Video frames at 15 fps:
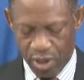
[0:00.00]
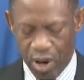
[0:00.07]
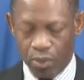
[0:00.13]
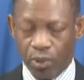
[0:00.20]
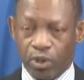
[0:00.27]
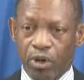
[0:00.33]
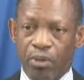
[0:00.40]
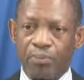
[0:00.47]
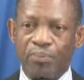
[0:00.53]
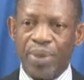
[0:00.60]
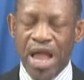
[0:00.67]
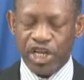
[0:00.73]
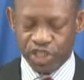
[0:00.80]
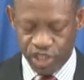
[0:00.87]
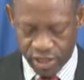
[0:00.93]
our
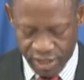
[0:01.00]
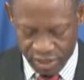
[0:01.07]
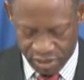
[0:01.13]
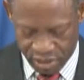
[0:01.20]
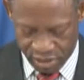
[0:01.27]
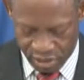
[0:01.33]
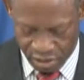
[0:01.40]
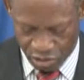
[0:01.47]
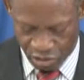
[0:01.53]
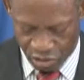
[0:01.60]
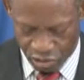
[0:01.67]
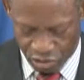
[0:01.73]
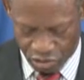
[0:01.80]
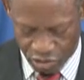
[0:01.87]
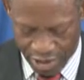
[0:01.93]
compassionate
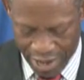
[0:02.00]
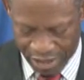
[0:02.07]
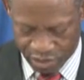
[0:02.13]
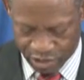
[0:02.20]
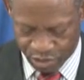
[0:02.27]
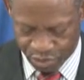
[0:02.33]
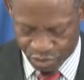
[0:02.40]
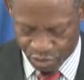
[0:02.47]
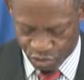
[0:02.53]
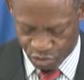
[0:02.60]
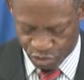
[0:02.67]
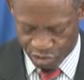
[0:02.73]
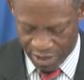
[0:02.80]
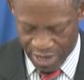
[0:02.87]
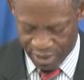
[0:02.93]
grant
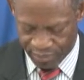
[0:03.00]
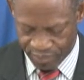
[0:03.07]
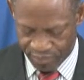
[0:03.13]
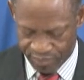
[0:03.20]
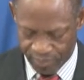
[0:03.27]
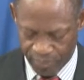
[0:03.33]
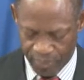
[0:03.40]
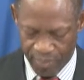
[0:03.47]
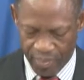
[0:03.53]
program,